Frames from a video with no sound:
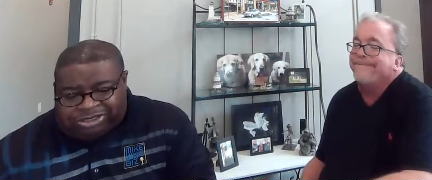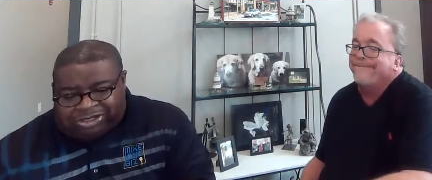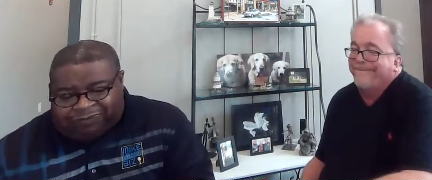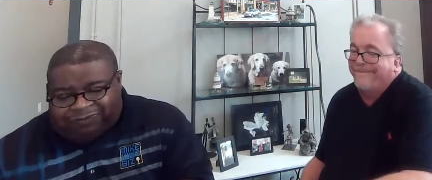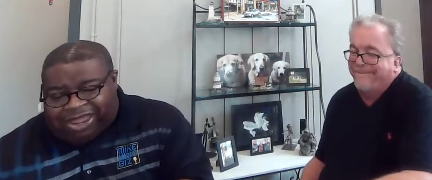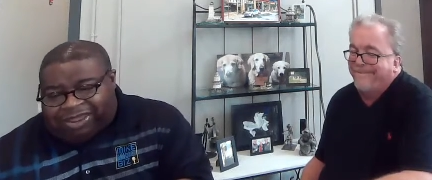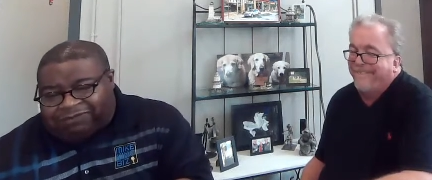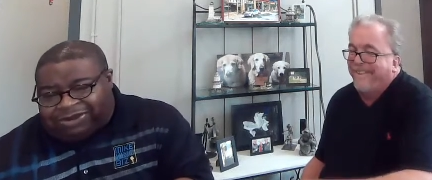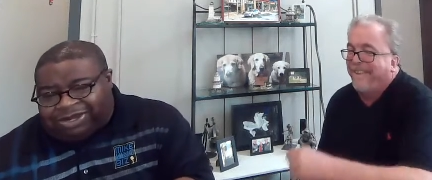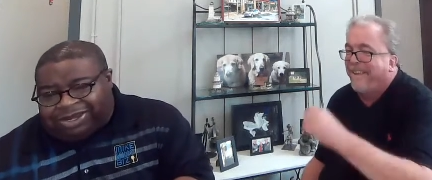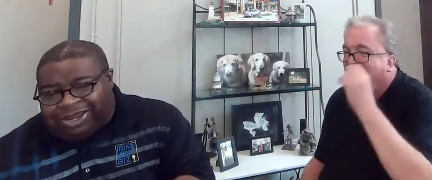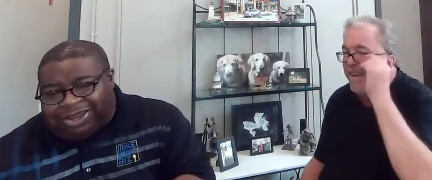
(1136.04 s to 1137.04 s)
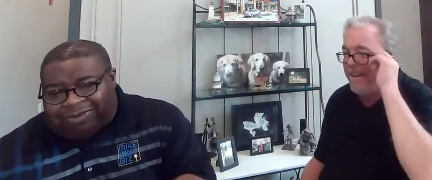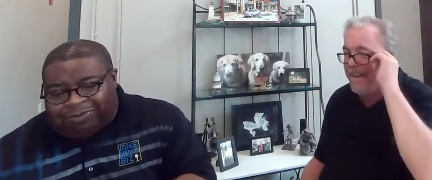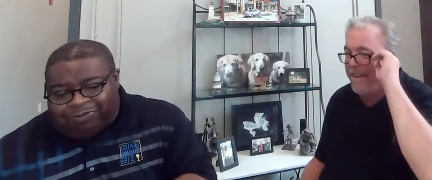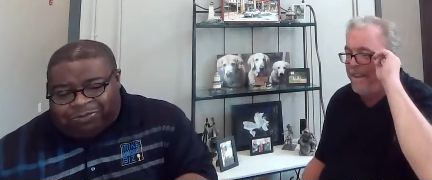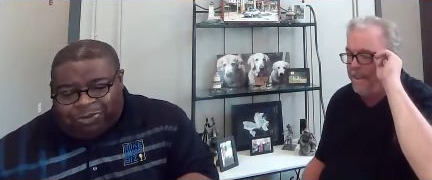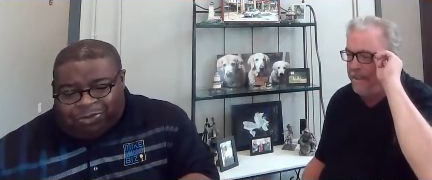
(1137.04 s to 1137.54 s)
Speaker 1: This is 5
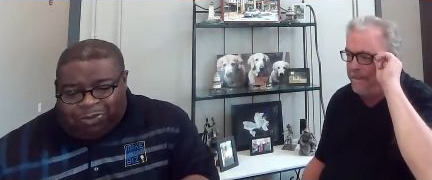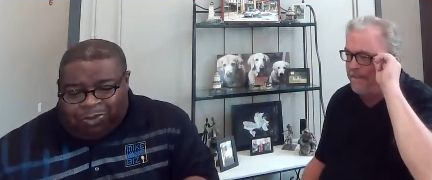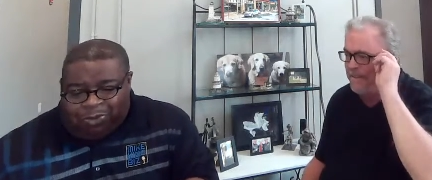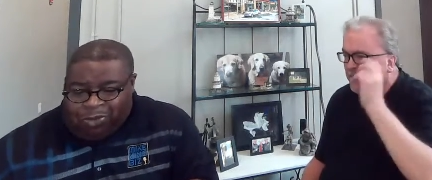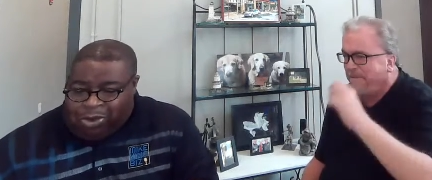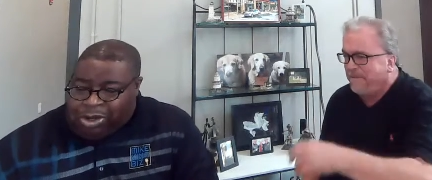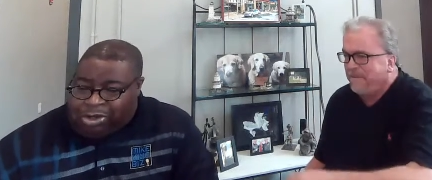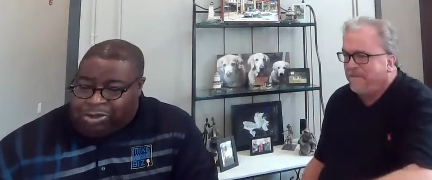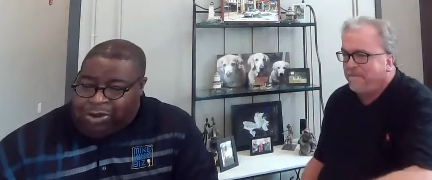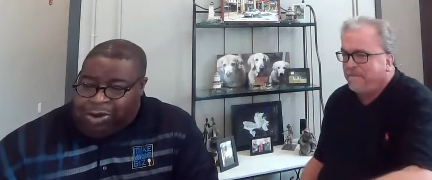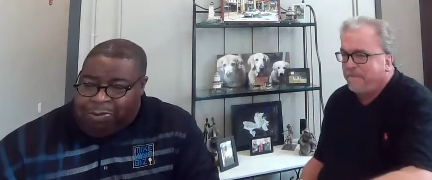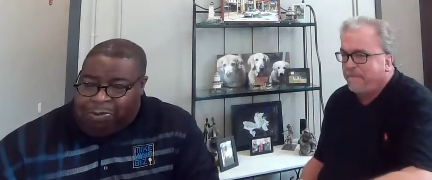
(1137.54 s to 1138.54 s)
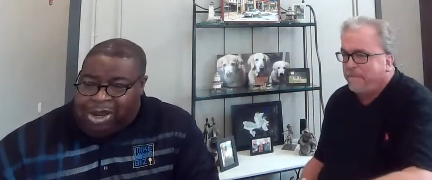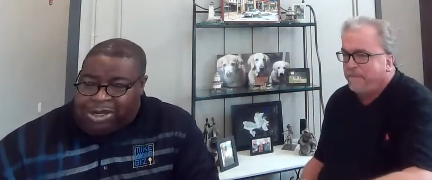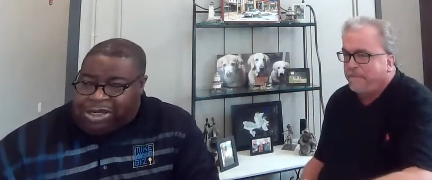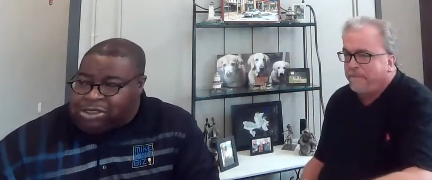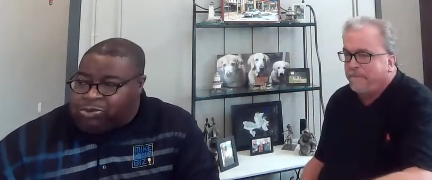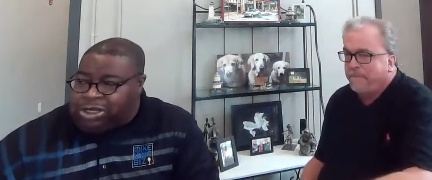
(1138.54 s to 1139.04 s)
a.m. on
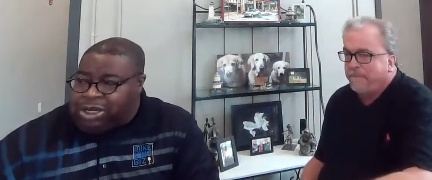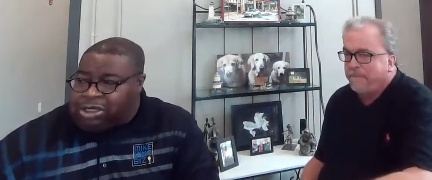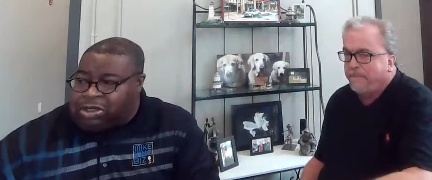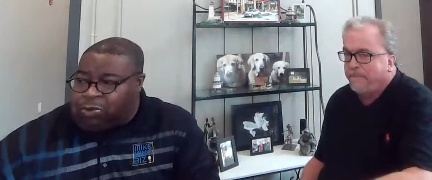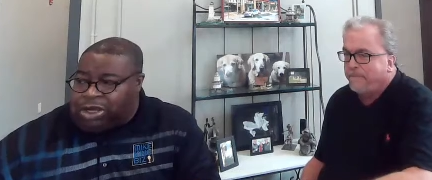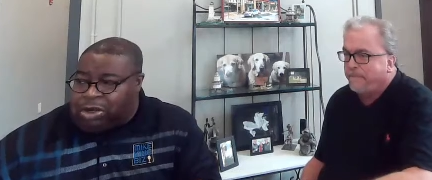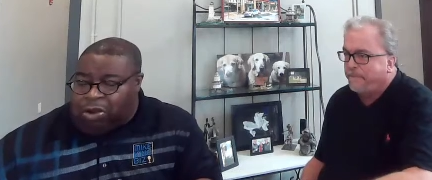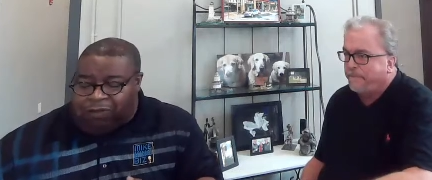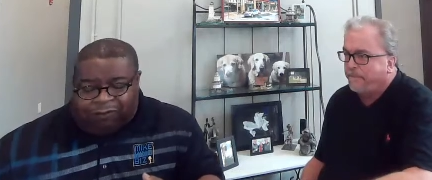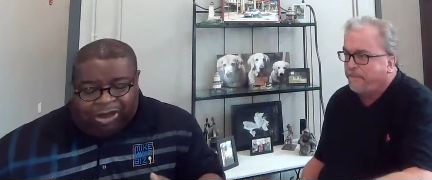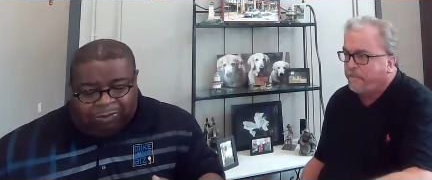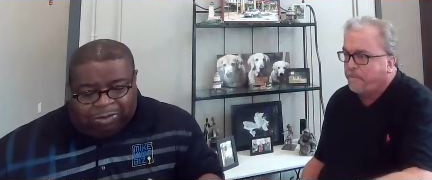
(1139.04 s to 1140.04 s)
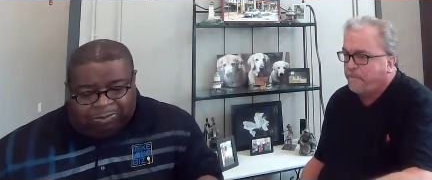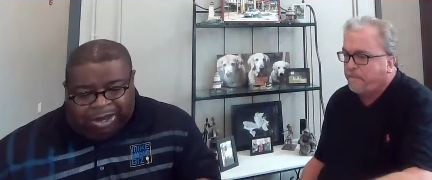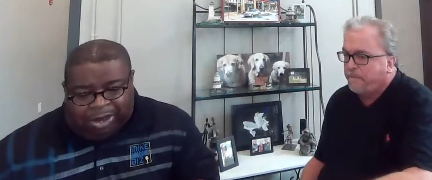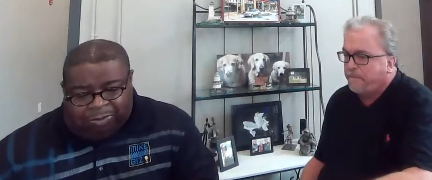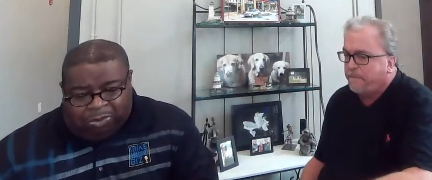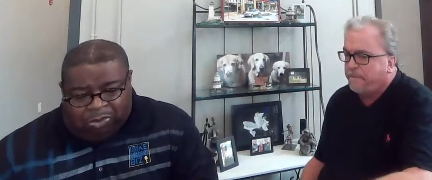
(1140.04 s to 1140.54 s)
Monday. We kick the week off right with
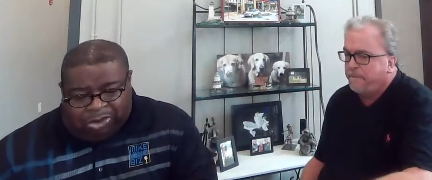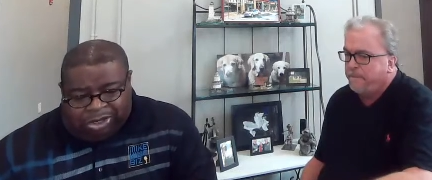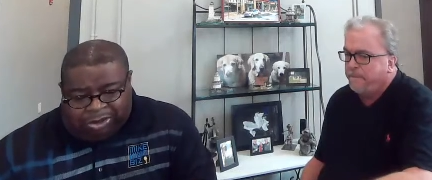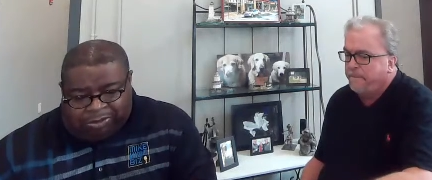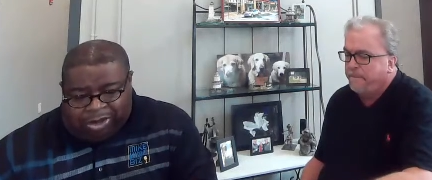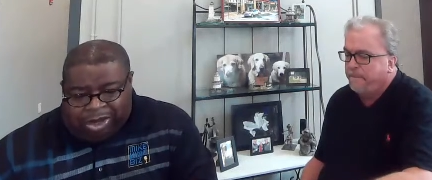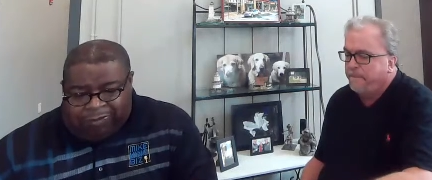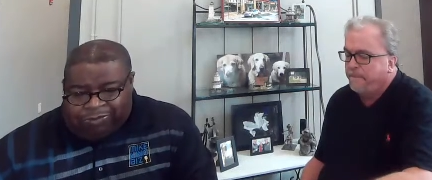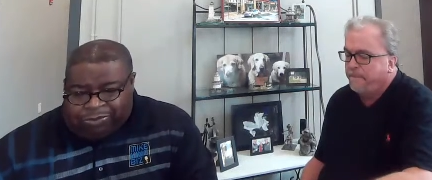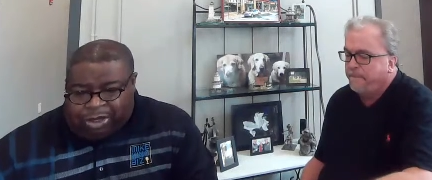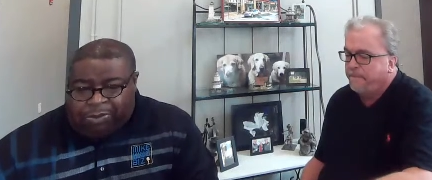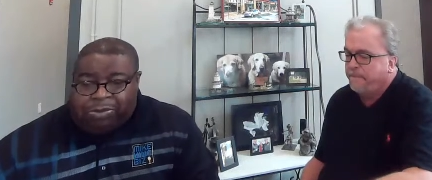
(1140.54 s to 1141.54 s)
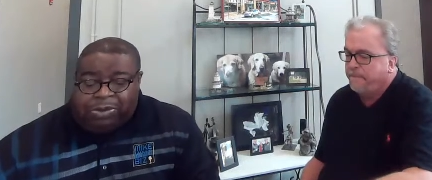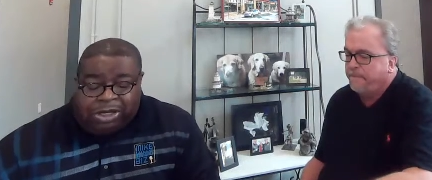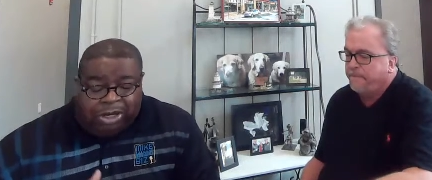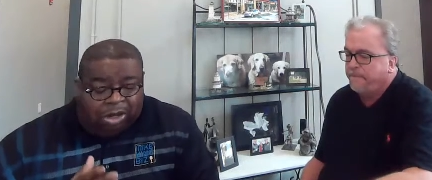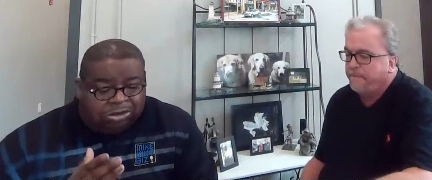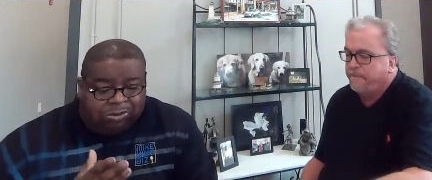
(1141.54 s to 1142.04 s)
Barry Moore here
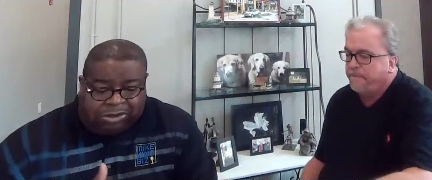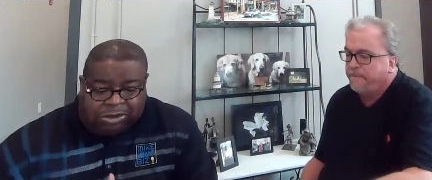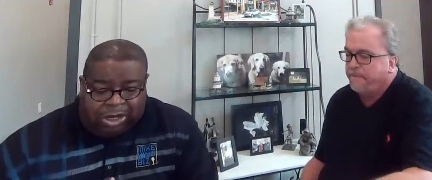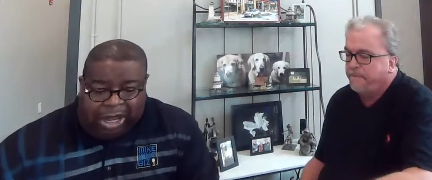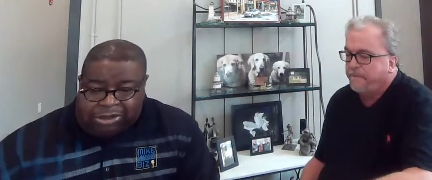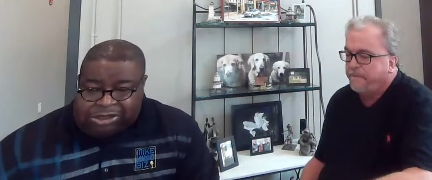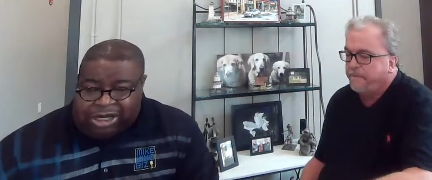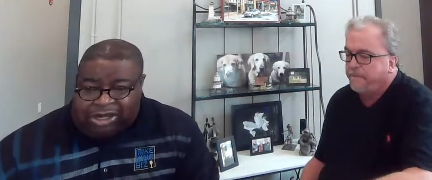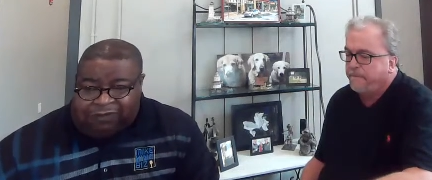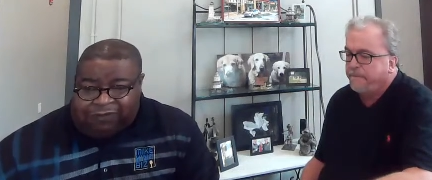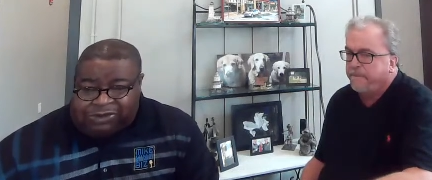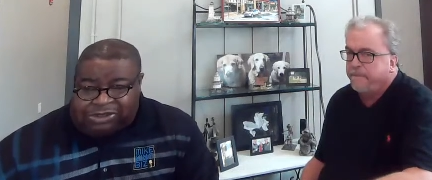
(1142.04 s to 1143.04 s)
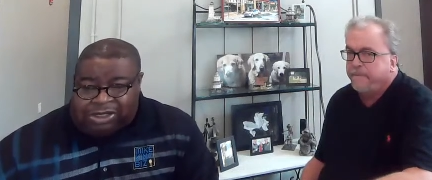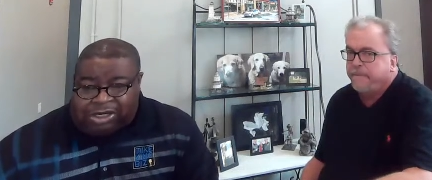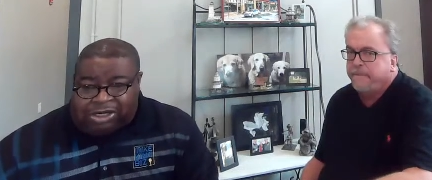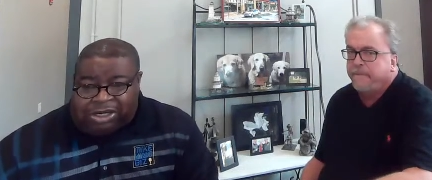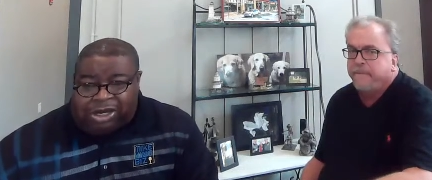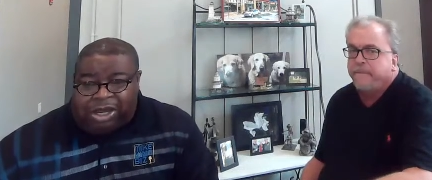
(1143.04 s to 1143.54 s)
he also has an outstanding
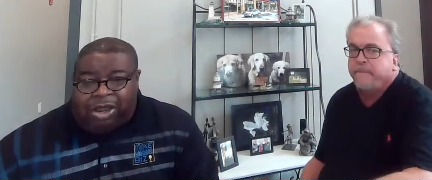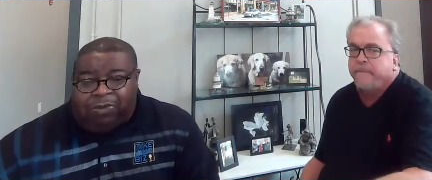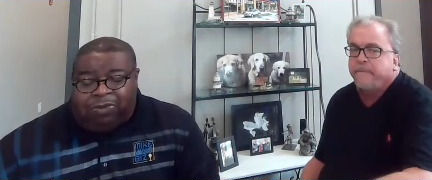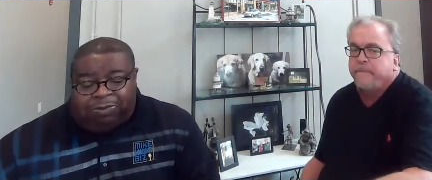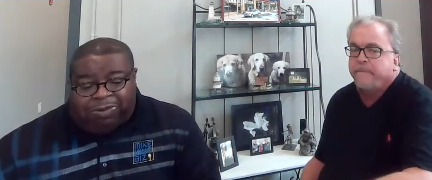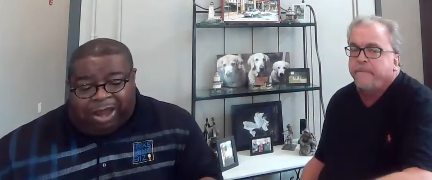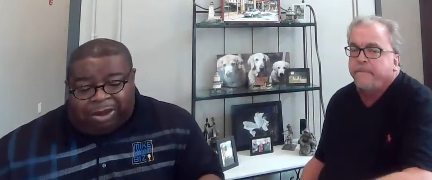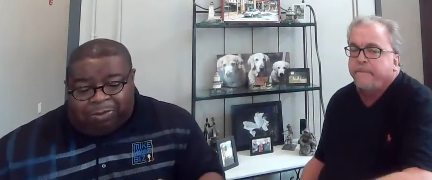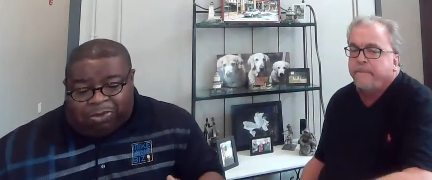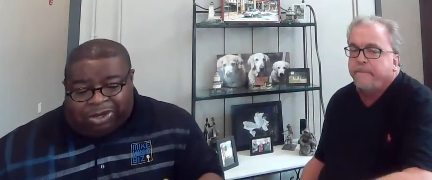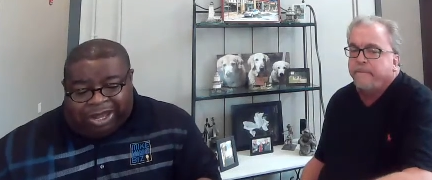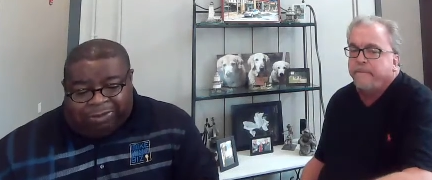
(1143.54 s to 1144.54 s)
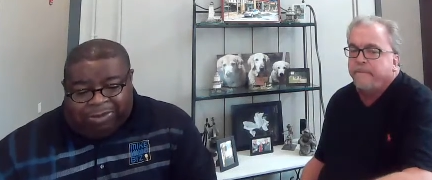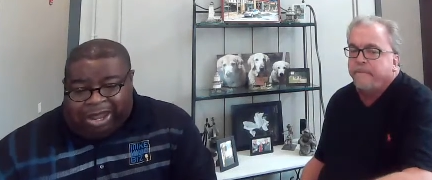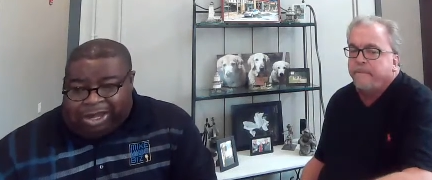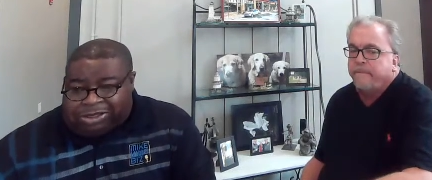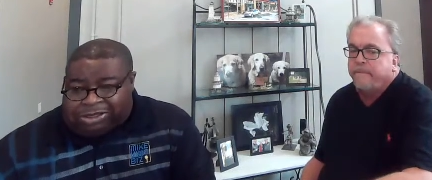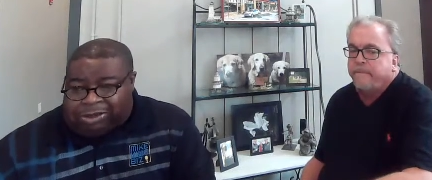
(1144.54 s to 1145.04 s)
facility. When Barry Moore came
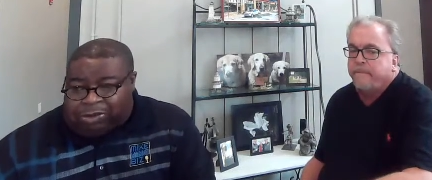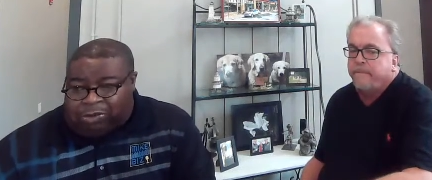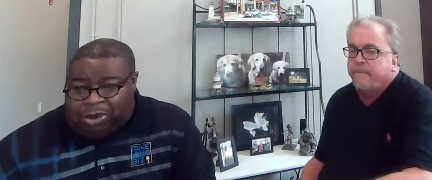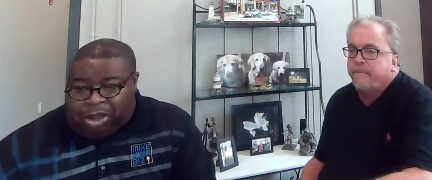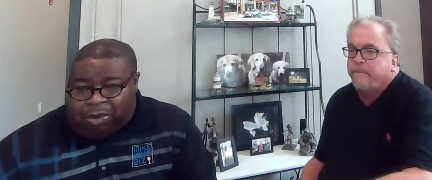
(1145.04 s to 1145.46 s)
back to